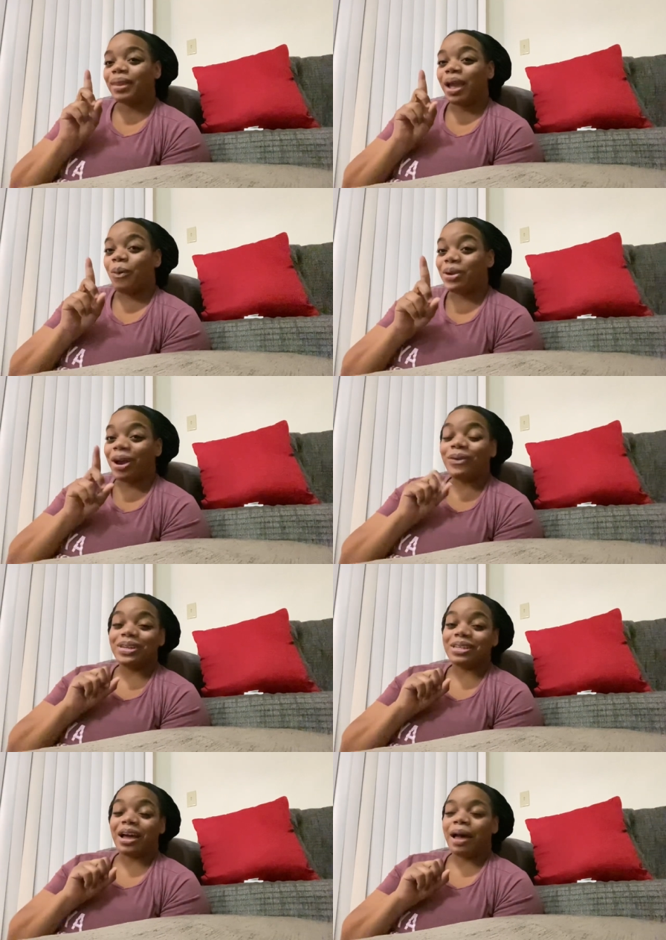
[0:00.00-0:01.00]
We are going
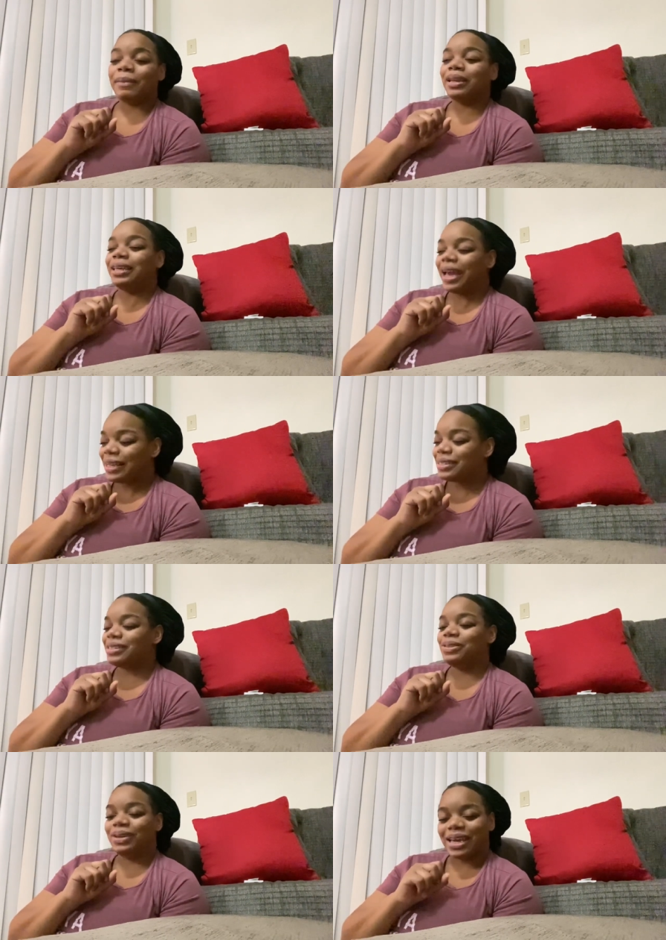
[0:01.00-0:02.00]
to comment, yes,
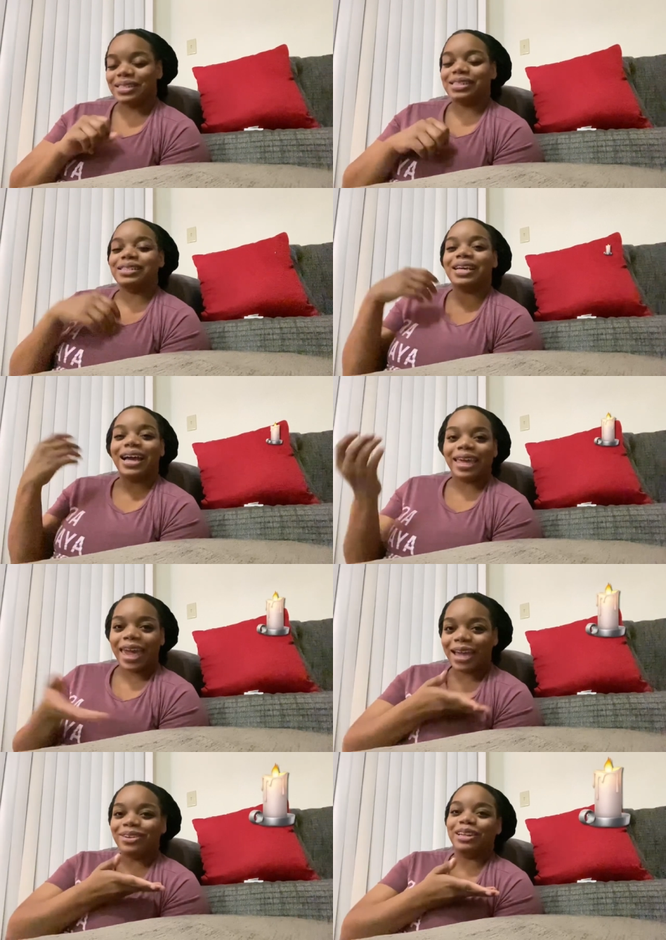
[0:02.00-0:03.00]
you guessed it, a
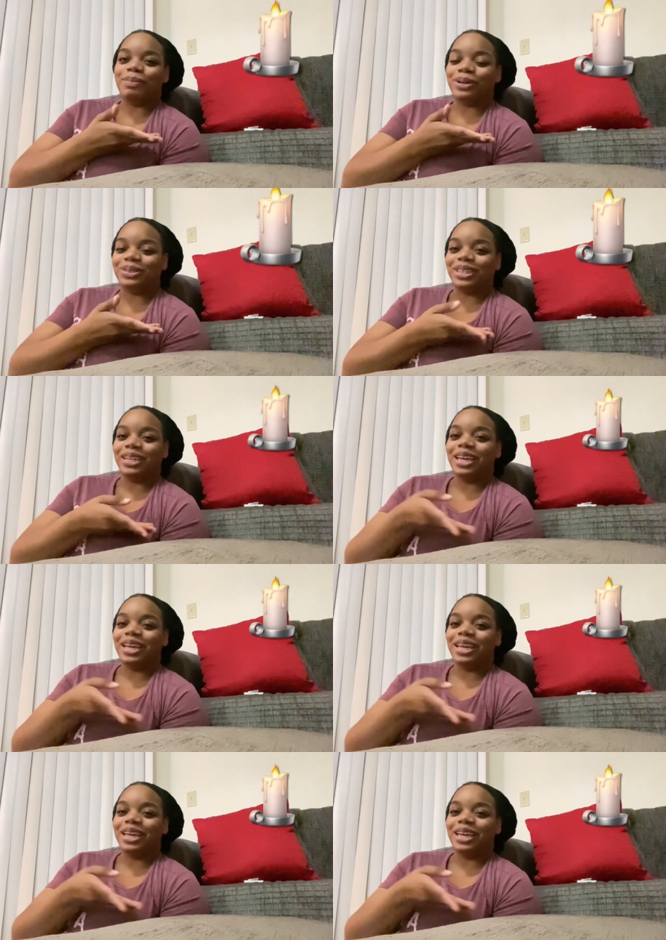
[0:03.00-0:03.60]
candle emoji.